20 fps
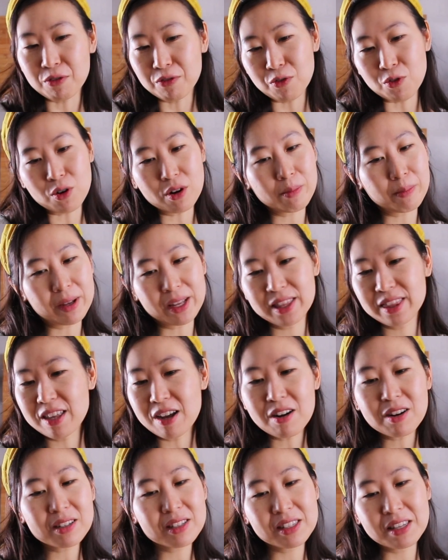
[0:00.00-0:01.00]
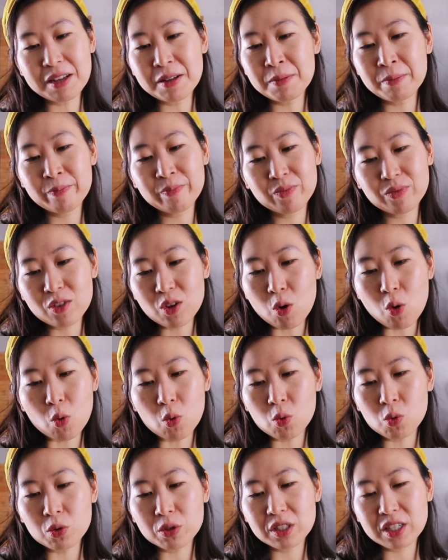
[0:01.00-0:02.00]
for. But there are some
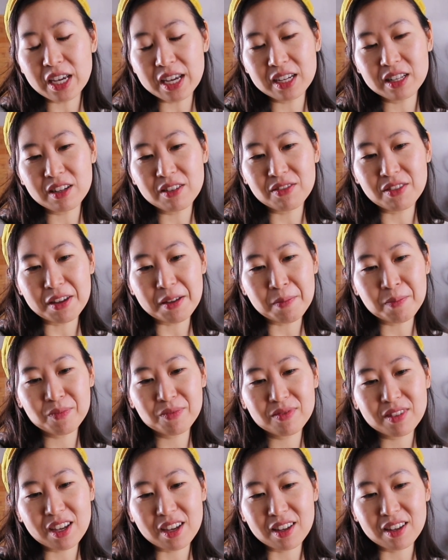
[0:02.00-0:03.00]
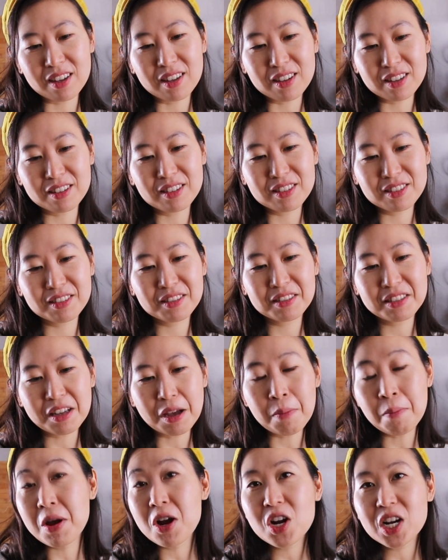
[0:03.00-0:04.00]
old kind of
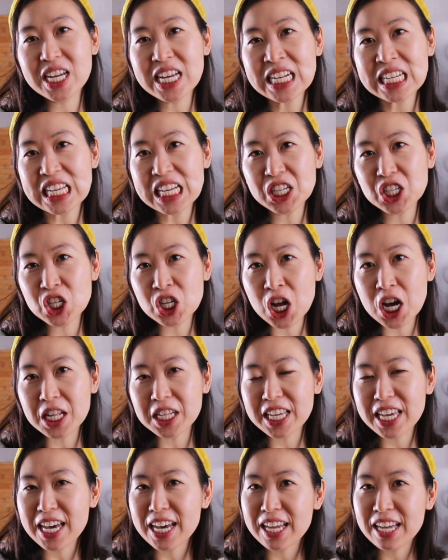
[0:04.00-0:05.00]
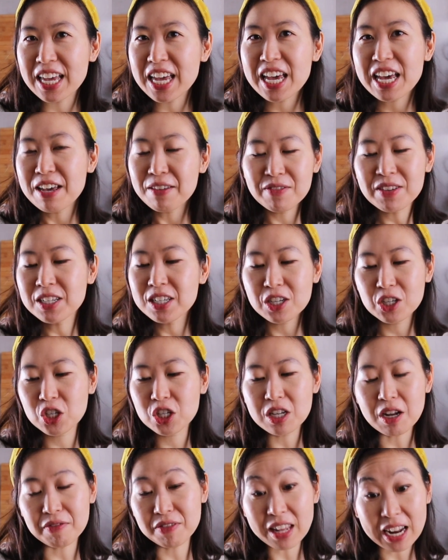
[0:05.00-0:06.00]
American kitchenalia vintage
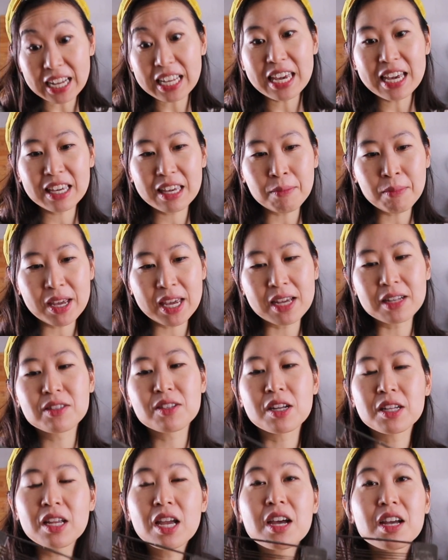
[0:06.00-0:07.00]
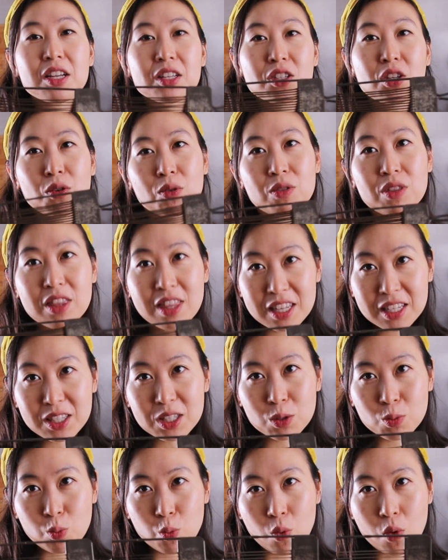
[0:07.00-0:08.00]
stuff that I can't get my hands on. So
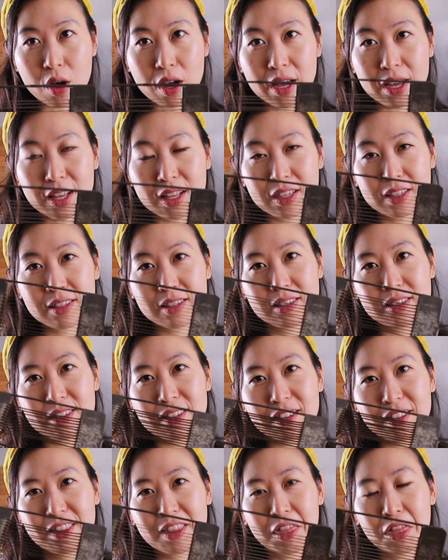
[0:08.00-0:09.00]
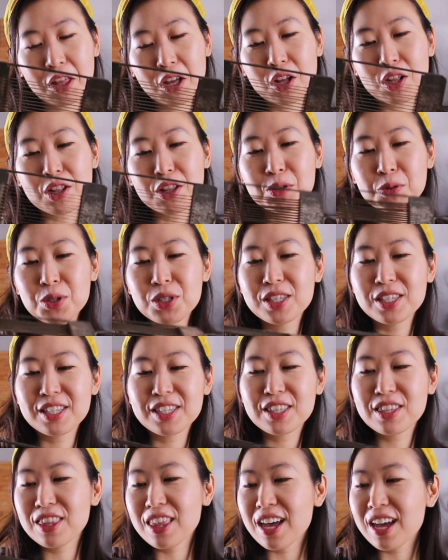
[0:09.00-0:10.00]
this was the
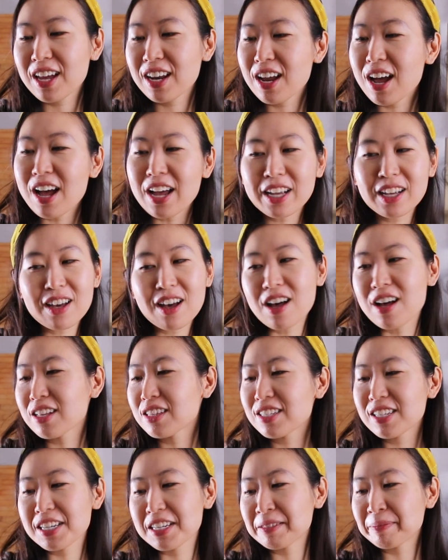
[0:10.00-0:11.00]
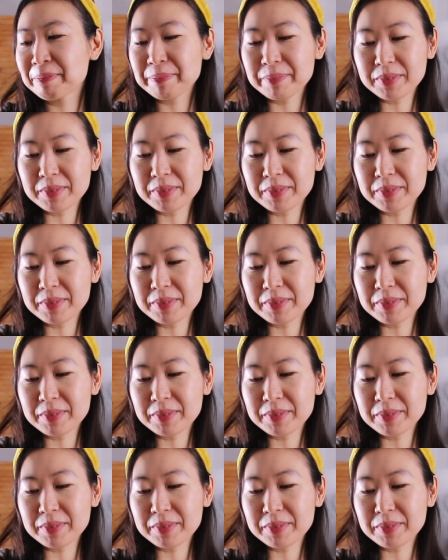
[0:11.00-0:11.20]
closest that I got, and